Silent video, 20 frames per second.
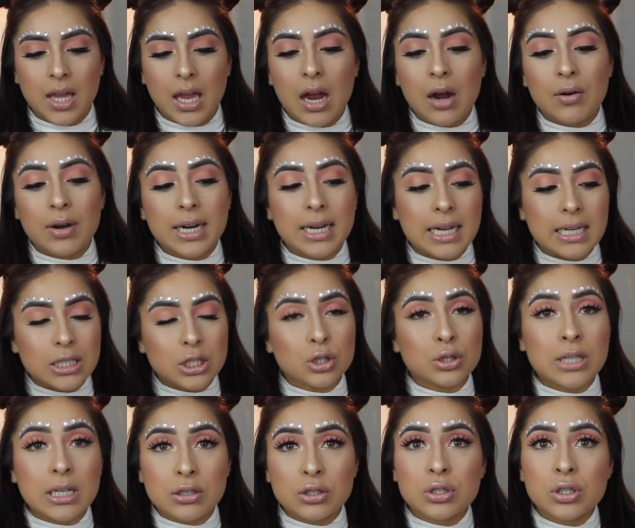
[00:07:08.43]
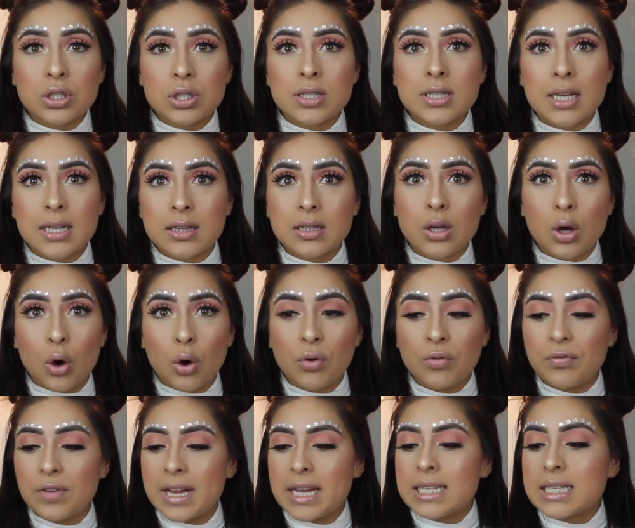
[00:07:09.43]
Alright guys, so now to set the
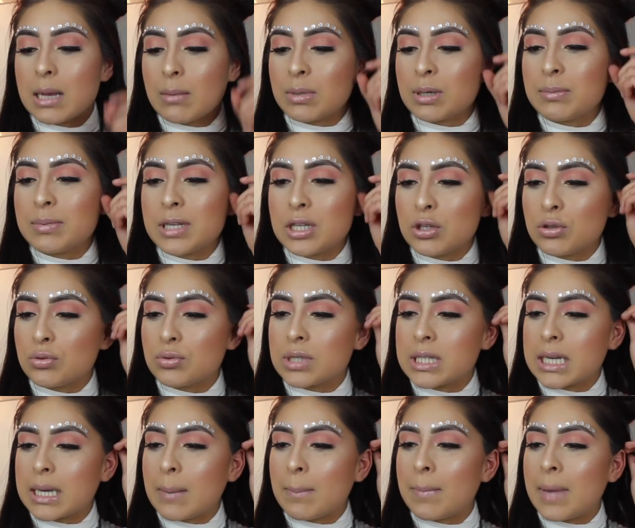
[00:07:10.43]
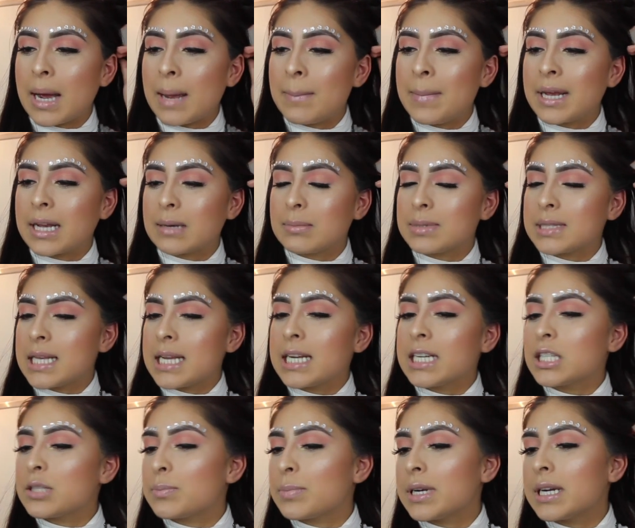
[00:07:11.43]
whole face, I'm going to be using my makeup
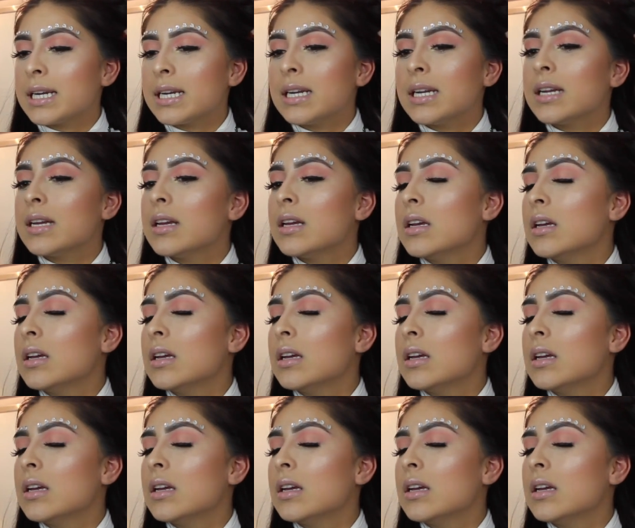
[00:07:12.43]
setting spray.